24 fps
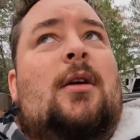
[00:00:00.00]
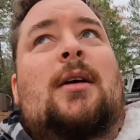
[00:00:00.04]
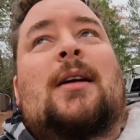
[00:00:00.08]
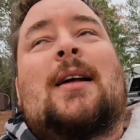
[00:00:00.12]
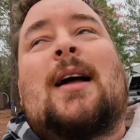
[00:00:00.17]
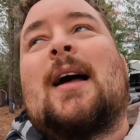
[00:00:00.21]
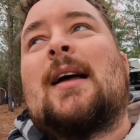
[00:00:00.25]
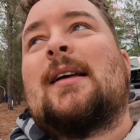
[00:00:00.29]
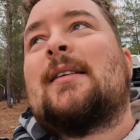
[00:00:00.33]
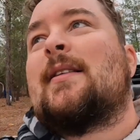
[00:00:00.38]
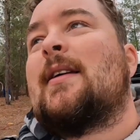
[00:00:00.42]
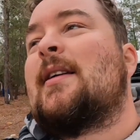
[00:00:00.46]

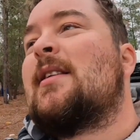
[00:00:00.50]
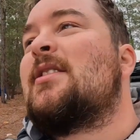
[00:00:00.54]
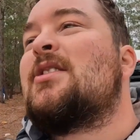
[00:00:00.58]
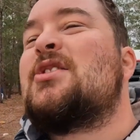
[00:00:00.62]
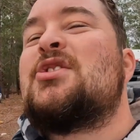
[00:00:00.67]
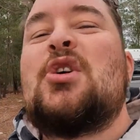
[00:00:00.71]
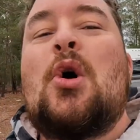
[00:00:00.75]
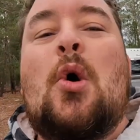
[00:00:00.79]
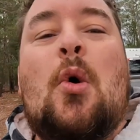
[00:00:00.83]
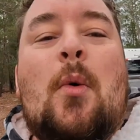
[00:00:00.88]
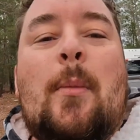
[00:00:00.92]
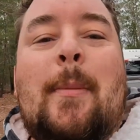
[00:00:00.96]
Guys,
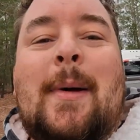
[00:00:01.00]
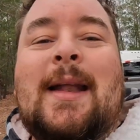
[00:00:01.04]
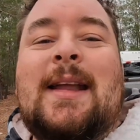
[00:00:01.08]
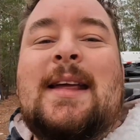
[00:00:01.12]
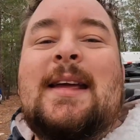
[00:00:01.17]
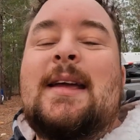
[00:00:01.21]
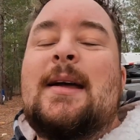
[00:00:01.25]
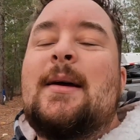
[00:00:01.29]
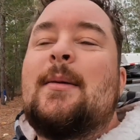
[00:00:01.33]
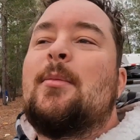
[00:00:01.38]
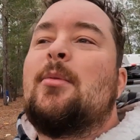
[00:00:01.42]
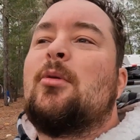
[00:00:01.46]
so
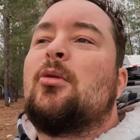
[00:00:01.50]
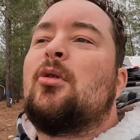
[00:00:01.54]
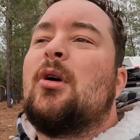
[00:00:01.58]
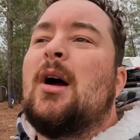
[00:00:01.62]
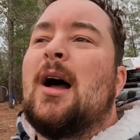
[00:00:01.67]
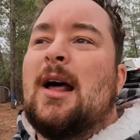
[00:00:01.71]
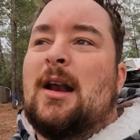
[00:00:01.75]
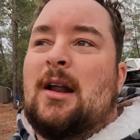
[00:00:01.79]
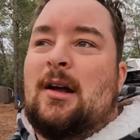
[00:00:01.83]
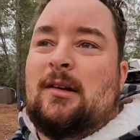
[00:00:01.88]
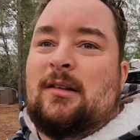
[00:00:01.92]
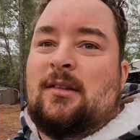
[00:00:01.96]
many
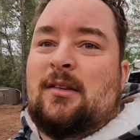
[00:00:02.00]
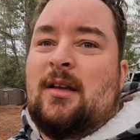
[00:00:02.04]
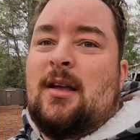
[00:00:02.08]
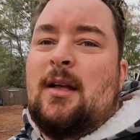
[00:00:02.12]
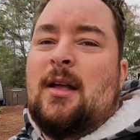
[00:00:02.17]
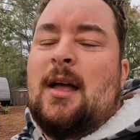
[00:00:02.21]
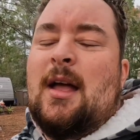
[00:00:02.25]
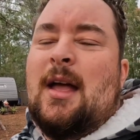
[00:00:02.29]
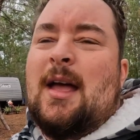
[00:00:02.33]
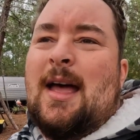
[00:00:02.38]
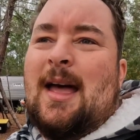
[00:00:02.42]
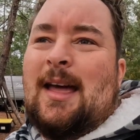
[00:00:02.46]
products,
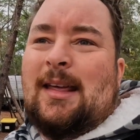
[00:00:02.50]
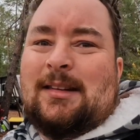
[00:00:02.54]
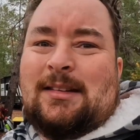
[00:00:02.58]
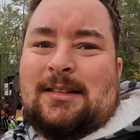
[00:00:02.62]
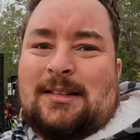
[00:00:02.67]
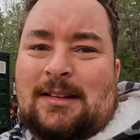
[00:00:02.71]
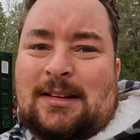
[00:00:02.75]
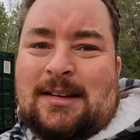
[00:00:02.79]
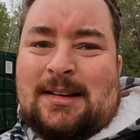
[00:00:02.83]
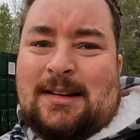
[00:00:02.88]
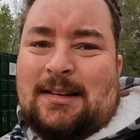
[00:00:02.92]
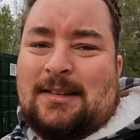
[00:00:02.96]
at
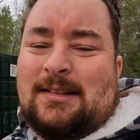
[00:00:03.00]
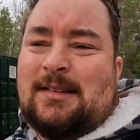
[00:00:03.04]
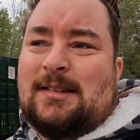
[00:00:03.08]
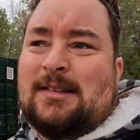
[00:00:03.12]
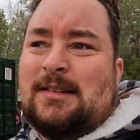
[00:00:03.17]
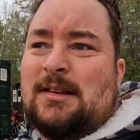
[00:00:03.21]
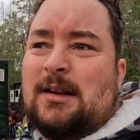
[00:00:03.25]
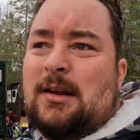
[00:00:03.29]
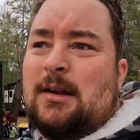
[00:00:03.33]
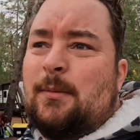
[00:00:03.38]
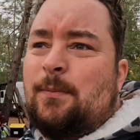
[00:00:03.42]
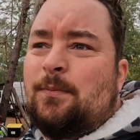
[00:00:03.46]

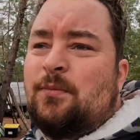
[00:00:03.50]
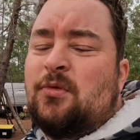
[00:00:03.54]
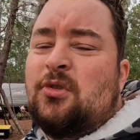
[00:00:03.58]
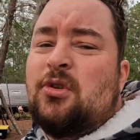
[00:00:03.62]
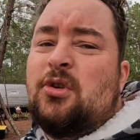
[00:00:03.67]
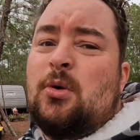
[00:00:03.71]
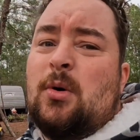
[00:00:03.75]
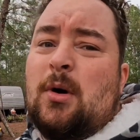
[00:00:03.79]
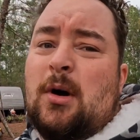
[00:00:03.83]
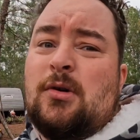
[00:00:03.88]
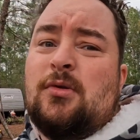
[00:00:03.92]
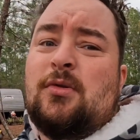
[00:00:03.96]
least
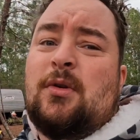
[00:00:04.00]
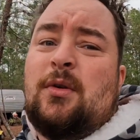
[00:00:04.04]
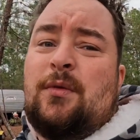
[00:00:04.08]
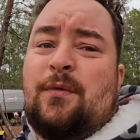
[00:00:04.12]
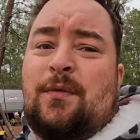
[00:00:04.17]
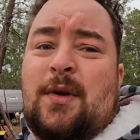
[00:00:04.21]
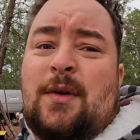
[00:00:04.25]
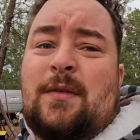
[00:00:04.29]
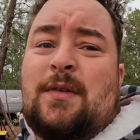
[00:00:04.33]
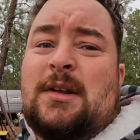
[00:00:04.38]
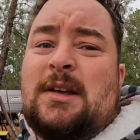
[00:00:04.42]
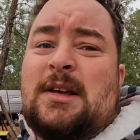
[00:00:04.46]

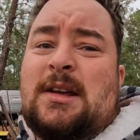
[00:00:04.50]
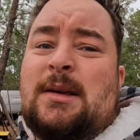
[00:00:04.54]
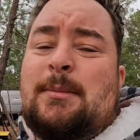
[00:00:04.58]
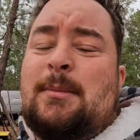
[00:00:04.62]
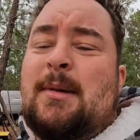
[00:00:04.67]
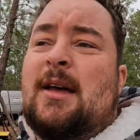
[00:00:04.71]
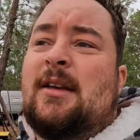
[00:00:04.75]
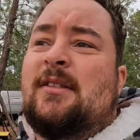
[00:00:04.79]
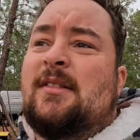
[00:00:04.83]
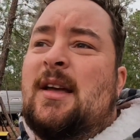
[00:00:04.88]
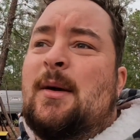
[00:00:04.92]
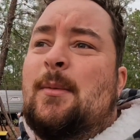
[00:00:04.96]
250
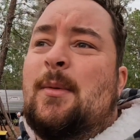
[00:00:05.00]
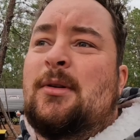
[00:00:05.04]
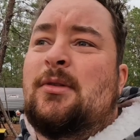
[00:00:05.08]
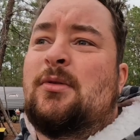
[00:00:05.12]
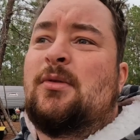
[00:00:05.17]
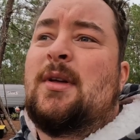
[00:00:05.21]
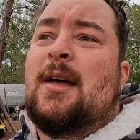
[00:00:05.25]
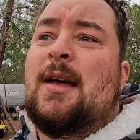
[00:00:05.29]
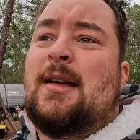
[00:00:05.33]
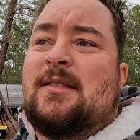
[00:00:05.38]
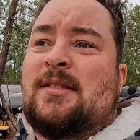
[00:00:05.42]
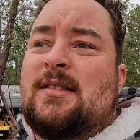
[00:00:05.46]
emails I went
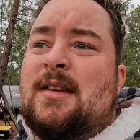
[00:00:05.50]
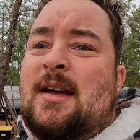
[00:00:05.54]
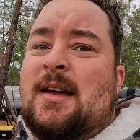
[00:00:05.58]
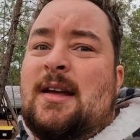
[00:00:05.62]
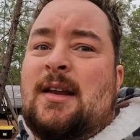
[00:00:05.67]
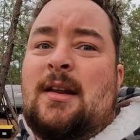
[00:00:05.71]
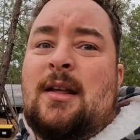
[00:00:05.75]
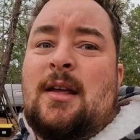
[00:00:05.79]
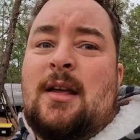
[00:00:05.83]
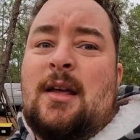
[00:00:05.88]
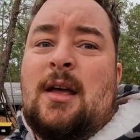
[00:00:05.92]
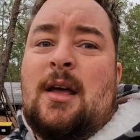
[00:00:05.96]
through last
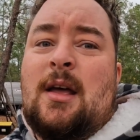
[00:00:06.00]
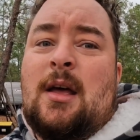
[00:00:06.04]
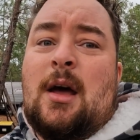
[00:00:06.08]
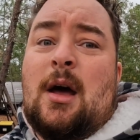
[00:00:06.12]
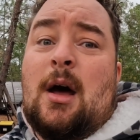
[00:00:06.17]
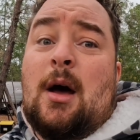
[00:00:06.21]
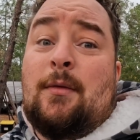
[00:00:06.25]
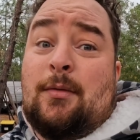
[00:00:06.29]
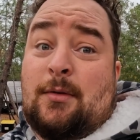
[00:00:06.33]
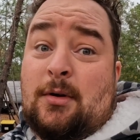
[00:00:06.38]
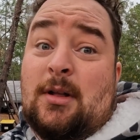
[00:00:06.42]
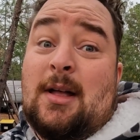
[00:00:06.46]
night
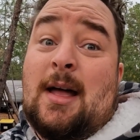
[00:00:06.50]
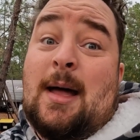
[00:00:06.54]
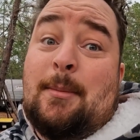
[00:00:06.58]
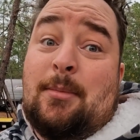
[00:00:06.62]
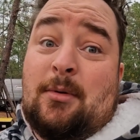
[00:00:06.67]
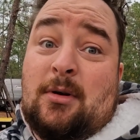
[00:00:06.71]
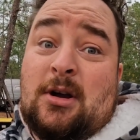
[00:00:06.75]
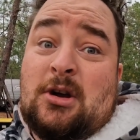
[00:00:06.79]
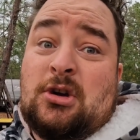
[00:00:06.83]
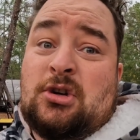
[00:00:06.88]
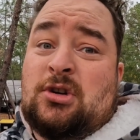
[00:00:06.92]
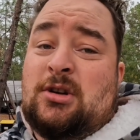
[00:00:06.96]
of
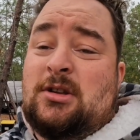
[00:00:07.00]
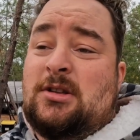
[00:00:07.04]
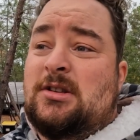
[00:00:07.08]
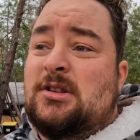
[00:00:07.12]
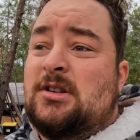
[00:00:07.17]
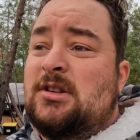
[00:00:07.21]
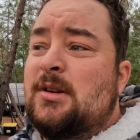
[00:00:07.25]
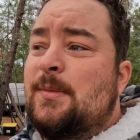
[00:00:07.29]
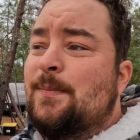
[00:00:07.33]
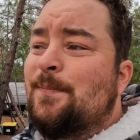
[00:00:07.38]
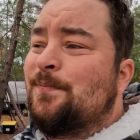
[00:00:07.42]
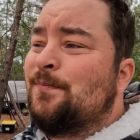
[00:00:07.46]

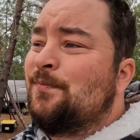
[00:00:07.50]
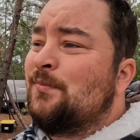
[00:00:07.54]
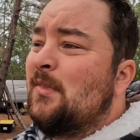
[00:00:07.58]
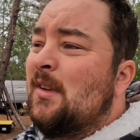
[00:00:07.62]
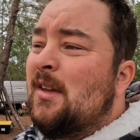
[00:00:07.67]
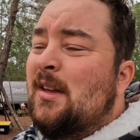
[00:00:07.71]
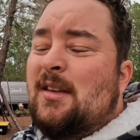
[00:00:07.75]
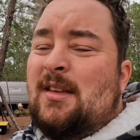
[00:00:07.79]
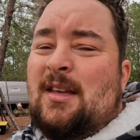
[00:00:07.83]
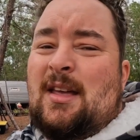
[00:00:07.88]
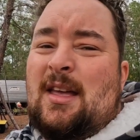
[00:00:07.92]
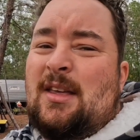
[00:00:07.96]
collaborations,
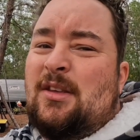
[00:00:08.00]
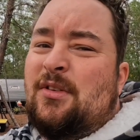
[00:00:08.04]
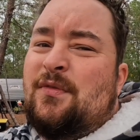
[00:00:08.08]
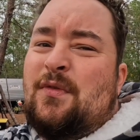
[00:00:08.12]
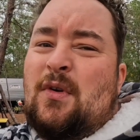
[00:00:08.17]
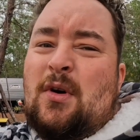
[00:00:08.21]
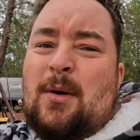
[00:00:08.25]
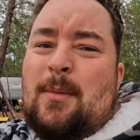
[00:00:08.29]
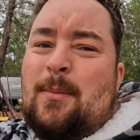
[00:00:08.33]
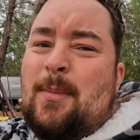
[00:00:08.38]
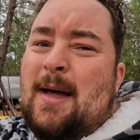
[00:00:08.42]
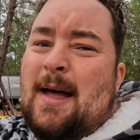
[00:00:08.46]
as
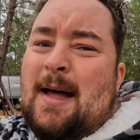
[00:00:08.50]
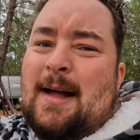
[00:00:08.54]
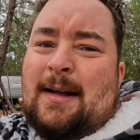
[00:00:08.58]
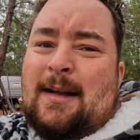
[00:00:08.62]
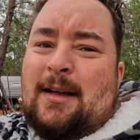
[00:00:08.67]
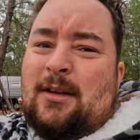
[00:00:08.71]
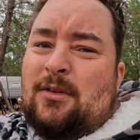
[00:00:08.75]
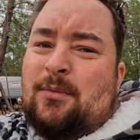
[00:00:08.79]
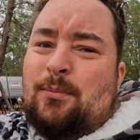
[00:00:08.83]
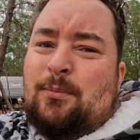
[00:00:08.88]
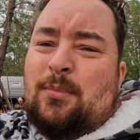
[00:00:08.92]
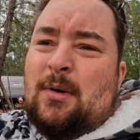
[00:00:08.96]
far back
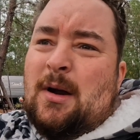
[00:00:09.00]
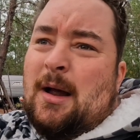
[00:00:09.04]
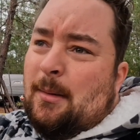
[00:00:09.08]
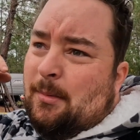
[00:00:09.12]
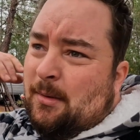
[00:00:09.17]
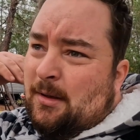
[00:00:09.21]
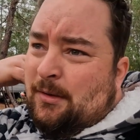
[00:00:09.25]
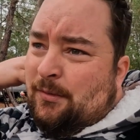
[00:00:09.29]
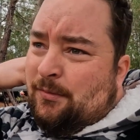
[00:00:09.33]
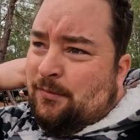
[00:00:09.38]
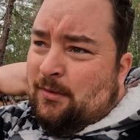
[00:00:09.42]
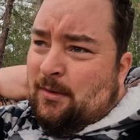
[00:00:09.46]
as
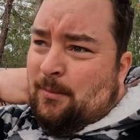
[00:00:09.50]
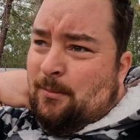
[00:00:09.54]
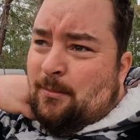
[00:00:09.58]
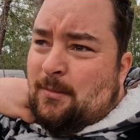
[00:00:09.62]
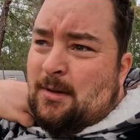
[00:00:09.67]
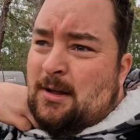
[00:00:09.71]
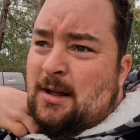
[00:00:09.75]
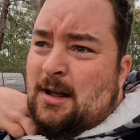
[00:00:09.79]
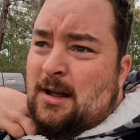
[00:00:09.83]
probably from